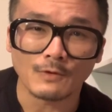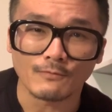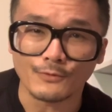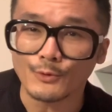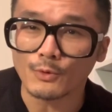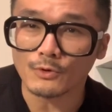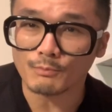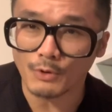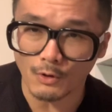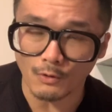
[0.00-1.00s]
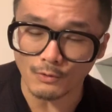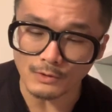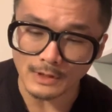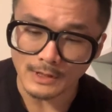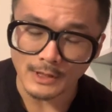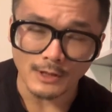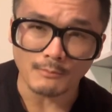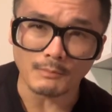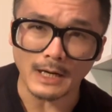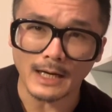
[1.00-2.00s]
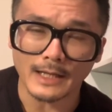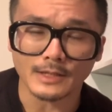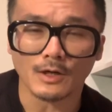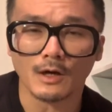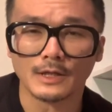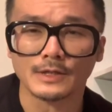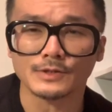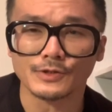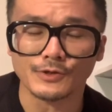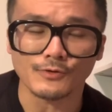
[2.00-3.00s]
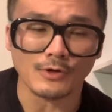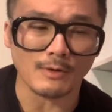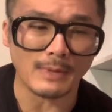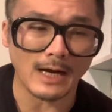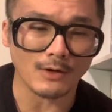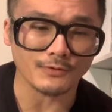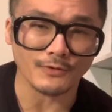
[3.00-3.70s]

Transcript: viewer poll by talking to you about